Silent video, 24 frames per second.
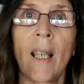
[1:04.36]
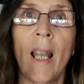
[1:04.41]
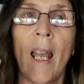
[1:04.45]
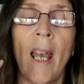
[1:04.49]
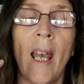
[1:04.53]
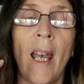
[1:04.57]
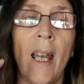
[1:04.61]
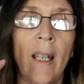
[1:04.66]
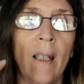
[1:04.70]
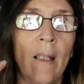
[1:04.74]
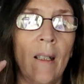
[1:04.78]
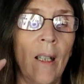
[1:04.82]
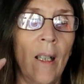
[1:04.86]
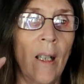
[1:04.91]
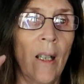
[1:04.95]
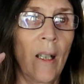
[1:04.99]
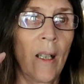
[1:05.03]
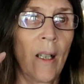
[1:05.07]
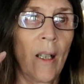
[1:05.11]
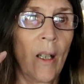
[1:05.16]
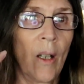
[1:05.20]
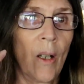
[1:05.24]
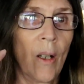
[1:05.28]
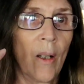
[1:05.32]
that
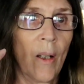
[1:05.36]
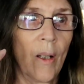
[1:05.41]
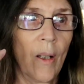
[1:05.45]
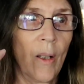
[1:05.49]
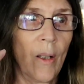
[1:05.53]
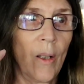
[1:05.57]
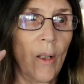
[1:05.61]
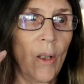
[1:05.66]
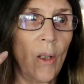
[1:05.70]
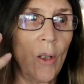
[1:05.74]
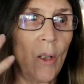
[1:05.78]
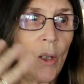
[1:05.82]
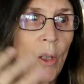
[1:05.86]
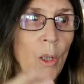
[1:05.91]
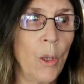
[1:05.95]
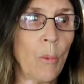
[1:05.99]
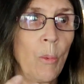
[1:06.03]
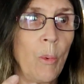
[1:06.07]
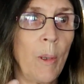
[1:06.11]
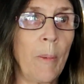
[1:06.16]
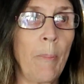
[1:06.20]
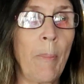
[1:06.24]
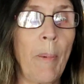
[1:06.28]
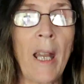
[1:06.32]
you
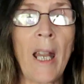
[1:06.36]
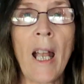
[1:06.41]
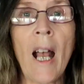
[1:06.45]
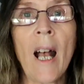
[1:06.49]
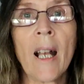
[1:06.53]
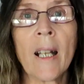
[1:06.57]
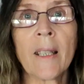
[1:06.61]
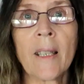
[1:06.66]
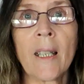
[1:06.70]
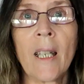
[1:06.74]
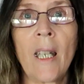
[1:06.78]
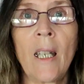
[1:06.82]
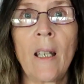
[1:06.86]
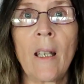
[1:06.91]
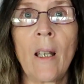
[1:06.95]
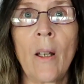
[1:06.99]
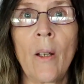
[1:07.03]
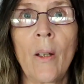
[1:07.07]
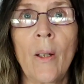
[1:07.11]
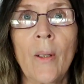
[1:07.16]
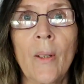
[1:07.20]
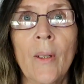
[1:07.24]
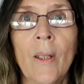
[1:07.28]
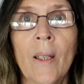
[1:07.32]
would be asking
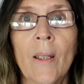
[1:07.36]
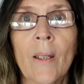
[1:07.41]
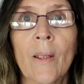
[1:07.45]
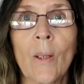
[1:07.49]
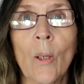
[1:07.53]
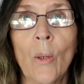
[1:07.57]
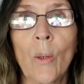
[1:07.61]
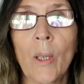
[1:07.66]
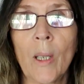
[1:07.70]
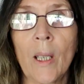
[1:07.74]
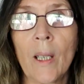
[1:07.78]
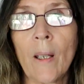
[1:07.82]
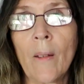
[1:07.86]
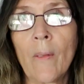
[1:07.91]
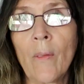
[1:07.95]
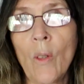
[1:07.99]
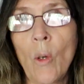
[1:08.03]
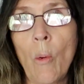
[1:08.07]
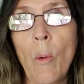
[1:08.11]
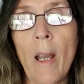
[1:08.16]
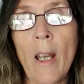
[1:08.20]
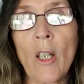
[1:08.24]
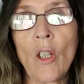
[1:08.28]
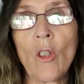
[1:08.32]
those sorts of
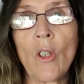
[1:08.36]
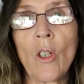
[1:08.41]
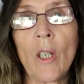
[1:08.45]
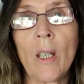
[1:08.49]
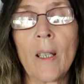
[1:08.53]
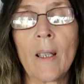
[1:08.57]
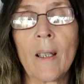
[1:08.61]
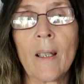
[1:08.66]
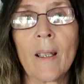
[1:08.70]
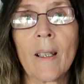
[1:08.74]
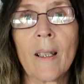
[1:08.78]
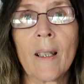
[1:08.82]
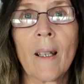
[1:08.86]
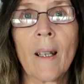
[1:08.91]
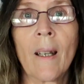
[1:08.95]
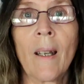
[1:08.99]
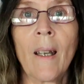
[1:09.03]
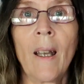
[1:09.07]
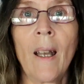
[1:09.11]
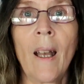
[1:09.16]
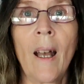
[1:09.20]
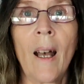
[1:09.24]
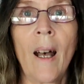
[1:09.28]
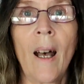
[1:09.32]
questions
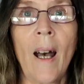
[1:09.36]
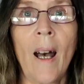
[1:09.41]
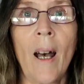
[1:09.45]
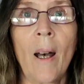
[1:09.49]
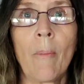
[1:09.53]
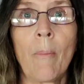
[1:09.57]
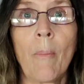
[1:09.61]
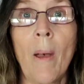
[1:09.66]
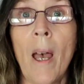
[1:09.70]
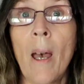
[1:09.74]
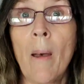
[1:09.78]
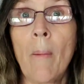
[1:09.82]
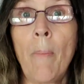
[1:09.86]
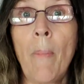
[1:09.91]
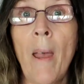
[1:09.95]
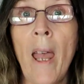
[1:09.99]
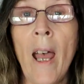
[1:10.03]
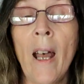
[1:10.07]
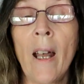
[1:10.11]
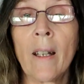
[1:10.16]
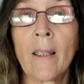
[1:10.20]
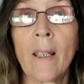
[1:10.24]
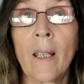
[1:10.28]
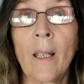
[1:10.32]

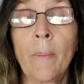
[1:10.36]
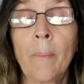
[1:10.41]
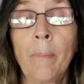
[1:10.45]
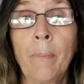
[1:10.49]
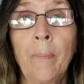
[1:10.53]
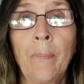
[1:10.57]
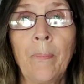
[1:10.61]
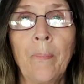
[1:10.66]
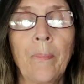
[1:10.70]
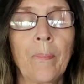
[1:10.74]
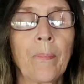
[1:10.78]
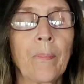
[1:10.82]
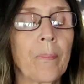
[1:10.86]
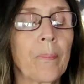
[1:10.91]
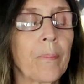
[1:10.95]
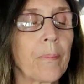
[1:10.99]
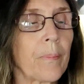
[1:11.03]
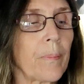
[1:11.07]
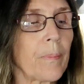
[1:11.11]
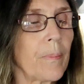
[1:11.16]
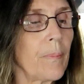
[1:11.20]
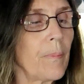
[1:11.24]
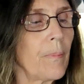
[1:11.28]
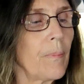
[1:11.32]
about them.
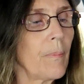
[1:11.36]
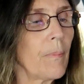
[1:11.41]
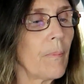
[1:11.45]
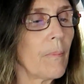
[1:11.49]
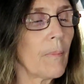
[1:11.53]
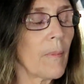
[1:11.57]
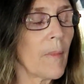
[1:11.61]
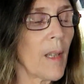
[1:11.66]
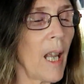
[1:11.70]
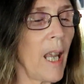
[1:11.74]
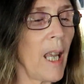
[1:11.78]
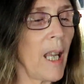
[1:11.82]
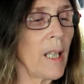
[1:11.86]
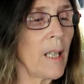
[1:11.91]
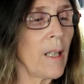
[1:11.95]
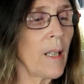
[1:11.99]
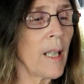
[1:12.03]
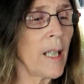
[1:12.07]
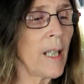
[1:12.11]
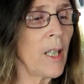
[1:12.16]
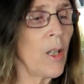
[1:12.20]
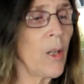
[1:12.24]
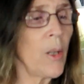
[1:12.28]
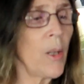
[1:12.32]
And
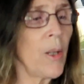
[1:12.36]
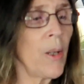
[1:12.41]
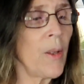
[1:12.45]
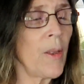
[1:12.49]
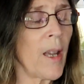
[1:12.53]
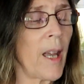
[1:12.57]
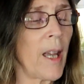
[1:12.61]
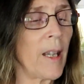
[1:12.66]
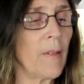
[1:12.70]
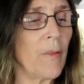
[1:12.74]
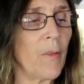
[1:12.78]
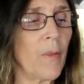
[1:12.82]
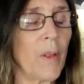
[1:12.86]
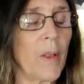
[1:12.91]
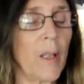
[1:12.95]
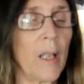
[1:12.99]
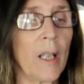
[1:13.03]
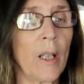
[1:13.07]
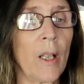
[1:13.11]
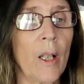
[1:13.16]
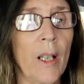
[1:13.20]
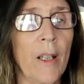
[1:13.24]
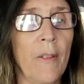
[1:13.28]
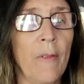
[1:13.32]
I know that for a
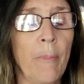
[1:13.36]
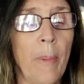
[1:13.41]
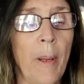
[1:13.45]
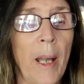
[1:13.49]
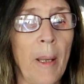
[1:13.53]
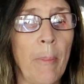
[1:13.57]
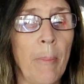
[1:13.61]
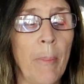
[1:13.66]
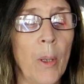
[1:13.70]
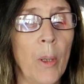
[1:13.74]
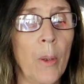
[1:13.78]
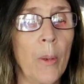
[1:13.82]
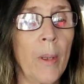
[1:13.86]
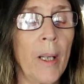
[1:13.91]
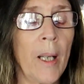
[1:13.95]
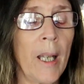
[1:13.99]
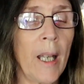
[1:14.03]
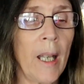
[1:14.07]
lot of people